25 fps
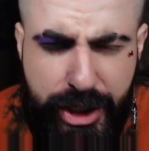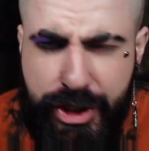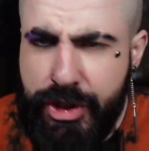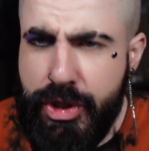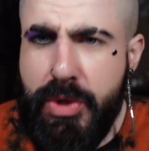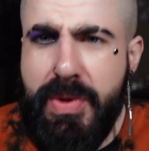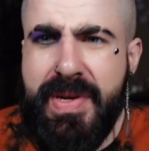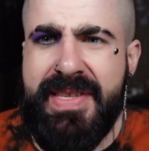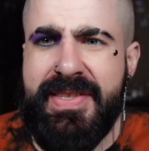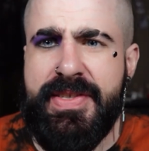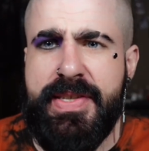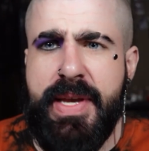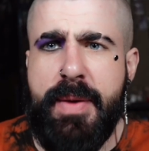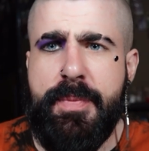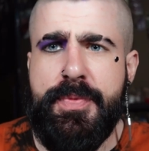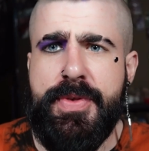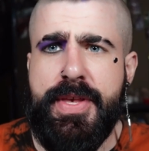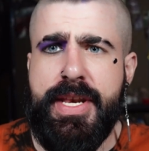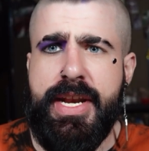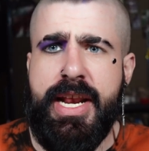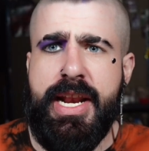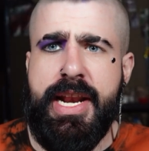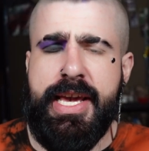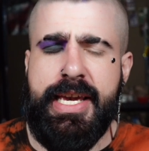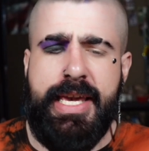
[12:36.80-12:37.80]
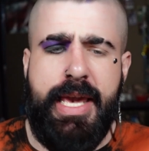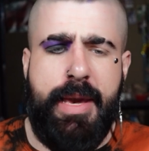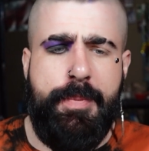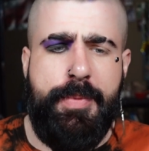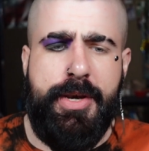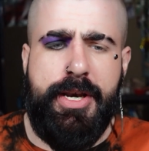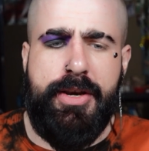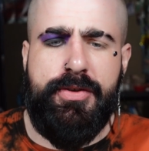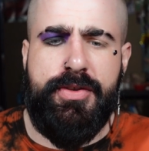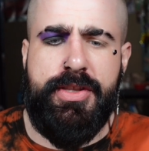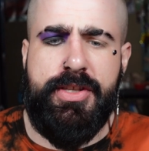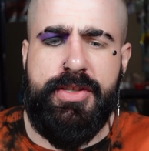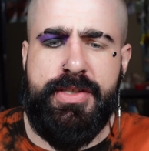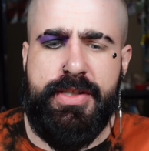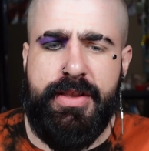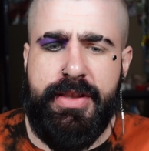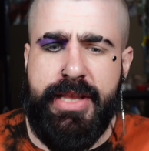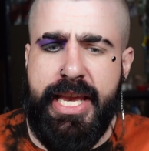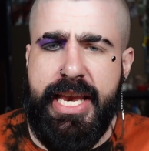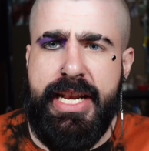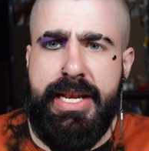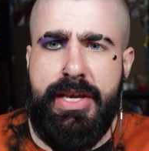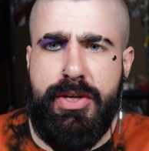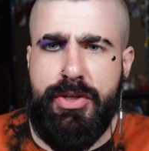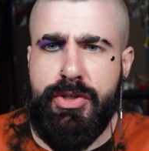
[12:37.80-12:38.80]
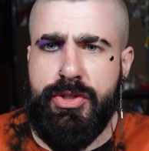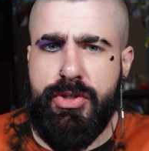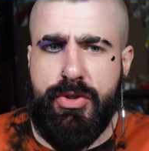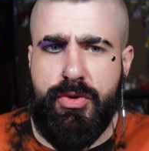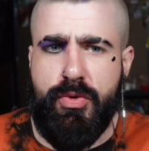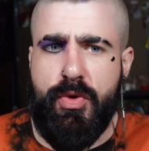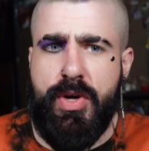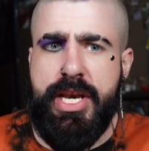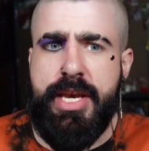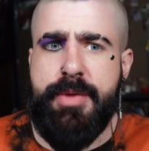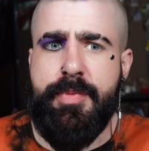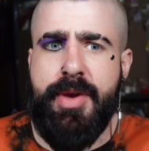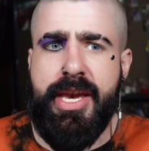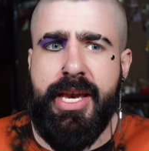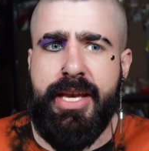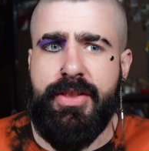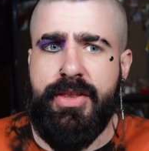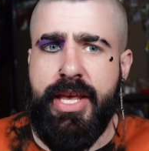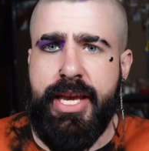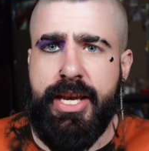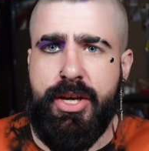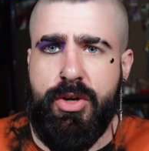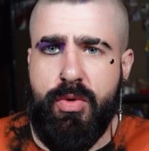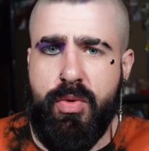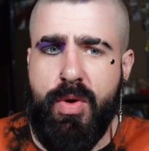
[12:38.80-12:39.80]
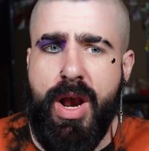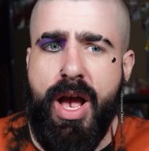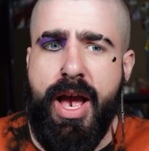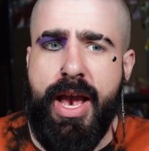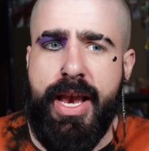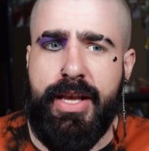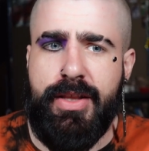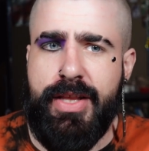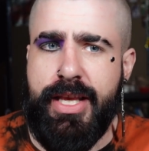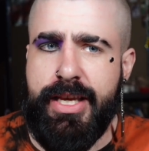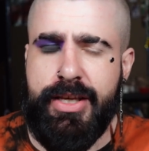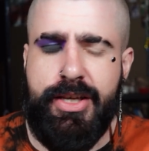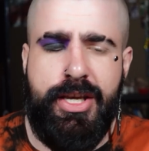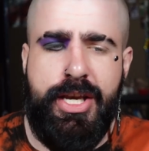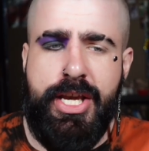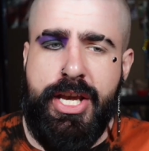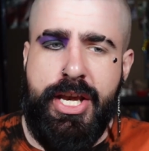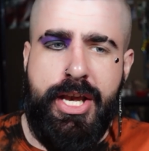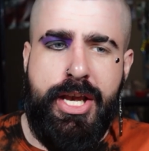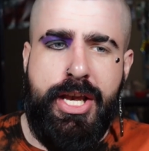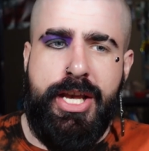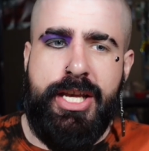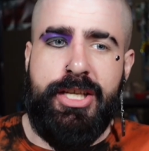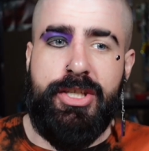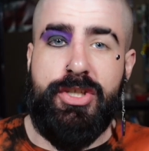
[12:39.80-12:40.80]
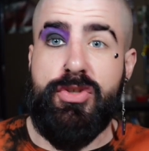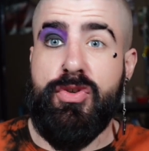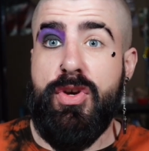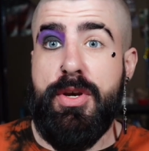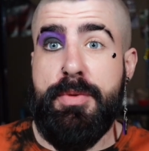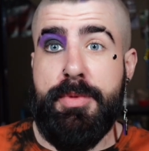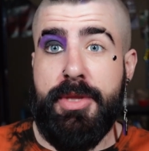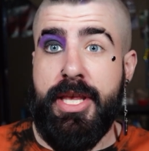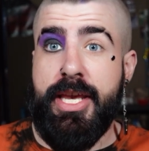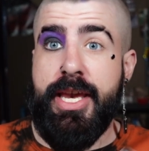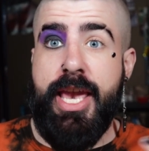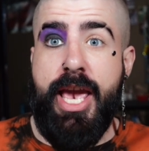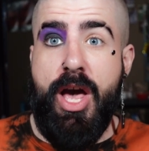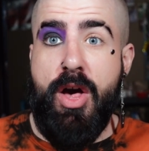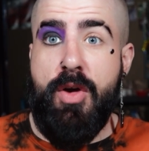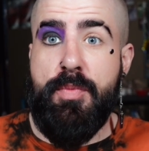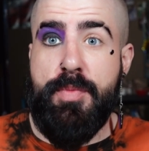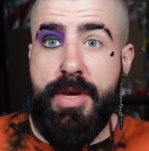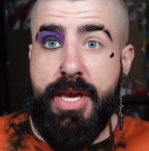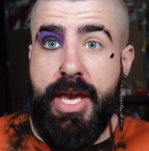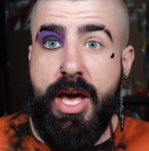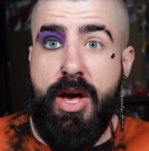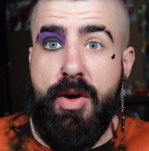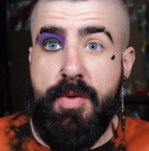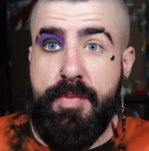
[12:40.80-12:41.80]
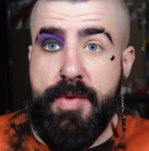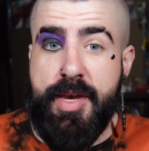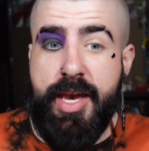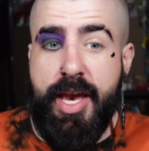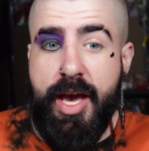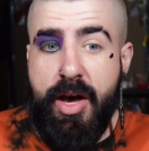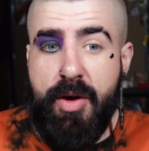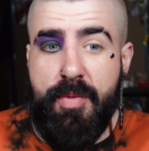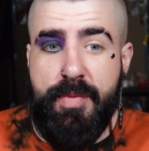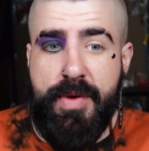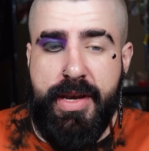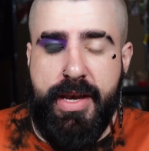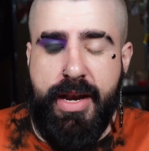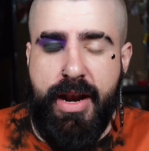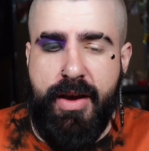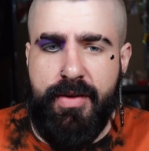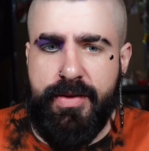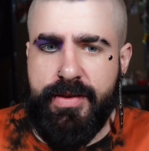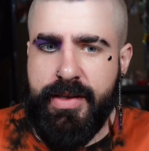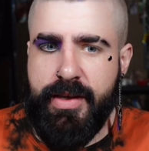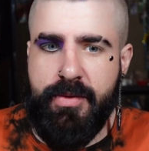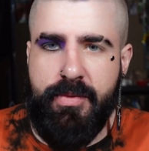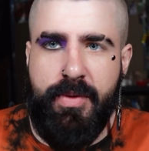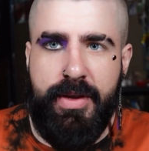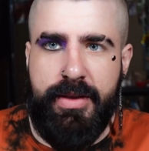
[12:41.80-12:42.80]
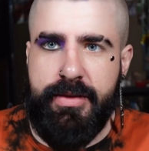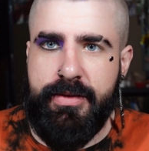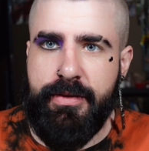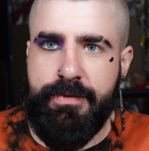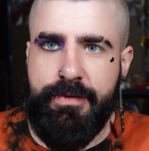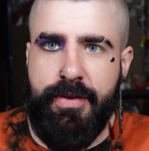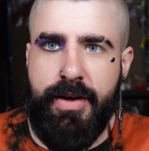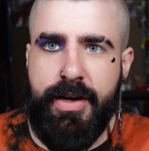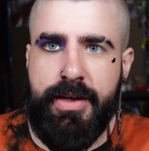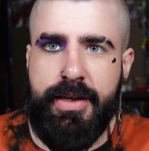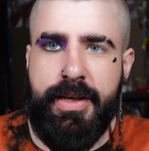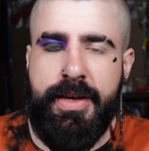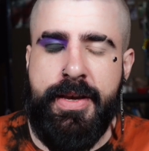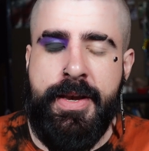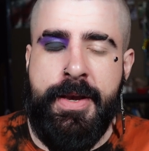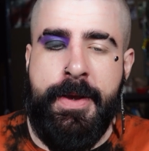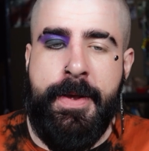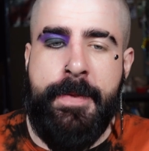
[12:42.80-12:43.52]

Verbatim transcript: doing something and I kept hearing this lady screaming and like crying, like screaming like help me, help me, help me. And I was like, what the fuck?